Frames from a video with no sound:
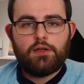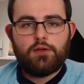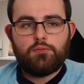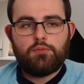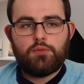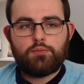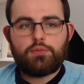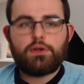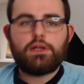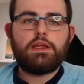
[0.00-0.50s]

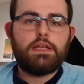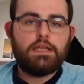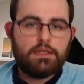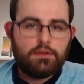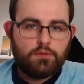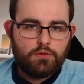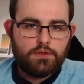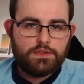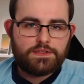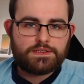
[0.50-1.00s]
but bringing in
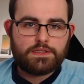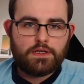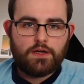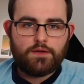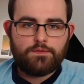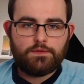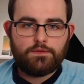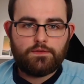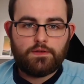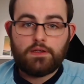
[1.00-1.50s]
all his
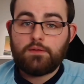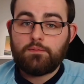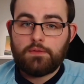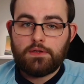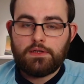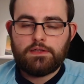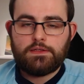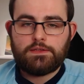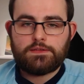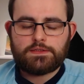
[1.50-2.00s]
staffing team that
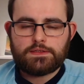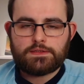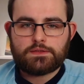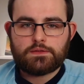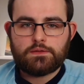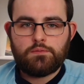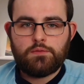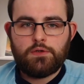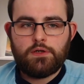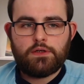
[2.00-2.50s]
he insists
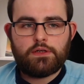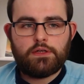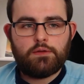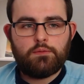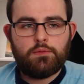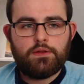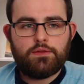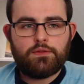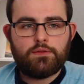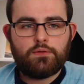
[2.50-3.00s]
on working
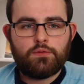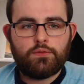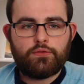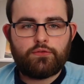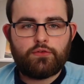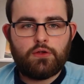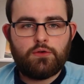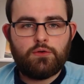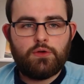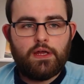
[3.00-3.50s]
with, and
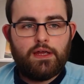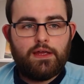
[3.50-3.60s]
also